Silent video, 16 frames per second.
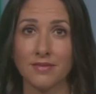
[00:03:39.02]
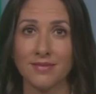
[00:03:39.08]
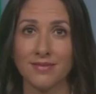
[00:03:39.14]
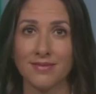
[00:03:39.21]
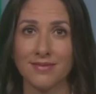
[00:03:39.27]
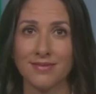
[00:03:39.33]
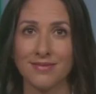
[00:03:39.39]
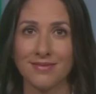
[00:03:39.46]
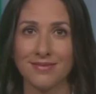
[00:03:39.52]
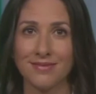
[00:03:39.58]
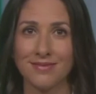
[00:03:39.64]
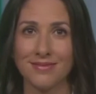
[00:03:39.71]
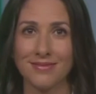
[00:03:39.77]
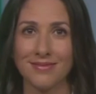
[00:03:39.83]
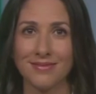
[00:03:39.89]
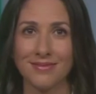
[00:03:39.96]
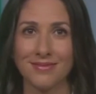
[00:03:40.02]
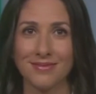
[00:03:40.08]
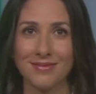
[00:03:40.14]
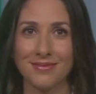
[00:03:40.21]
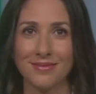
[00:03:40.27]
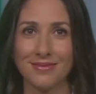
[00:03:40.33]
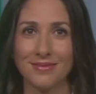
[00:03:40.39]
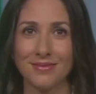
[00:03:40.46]

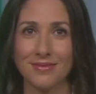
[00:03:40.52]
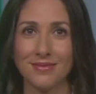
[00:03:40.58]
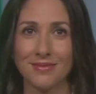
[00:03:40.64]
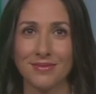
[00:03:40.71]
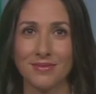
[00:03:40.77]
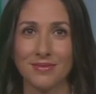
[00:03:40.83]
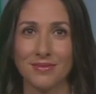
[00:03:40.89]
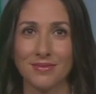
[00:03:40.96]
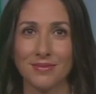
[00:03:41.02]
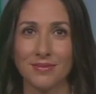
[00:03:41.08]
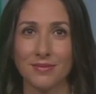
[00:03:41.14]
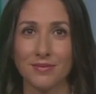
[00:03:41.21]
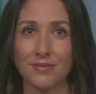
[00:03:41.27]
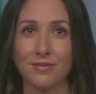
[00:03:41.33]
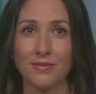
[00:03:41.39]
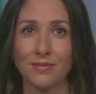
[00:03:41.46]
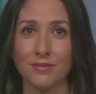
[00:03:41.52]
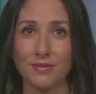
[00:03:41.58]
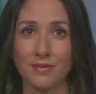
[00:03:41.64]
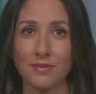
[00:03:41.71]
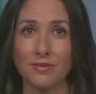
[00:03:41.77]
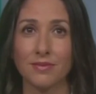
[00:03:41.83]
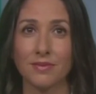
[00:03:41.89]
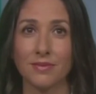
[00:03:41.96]

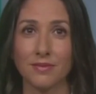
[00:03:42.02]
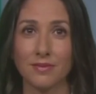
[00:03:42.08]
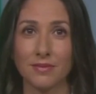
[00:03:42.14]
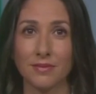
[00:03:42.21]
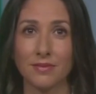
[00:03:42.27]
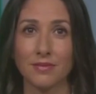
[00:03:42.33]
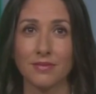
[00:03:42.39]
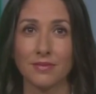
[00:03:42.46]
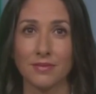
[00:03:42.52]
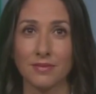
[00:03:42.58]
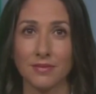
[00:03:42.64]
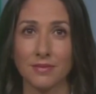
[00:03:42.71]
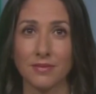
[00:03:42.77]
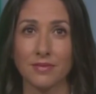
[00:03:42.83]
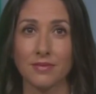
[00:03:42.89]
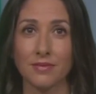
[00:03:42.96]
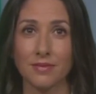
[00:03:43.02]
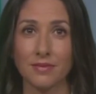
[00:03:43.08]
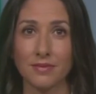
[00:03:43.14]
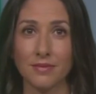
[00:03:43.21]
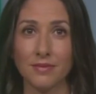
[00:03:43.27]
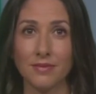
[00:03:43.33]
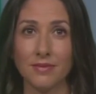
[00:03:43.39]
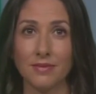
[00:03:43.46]

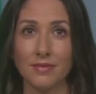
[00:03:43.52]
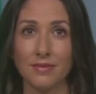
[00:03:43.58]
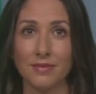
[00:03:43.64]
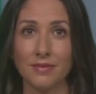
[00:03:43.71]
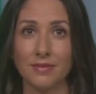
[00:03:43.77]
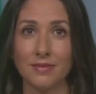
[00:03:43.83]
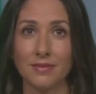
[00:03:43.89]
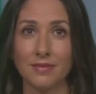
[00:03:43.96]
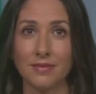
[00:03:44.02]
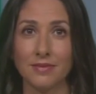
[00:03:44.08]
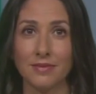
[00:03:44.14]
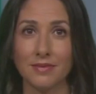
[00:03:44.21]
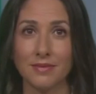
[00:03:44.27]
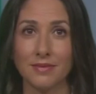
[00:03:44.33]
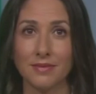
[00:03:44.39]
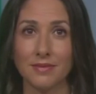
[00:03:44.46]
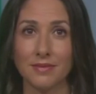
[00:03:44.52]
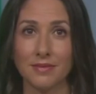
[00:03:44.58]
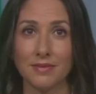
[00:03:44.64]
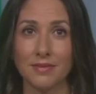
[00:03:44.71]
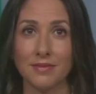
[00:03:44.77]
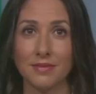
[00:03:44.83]
(silent)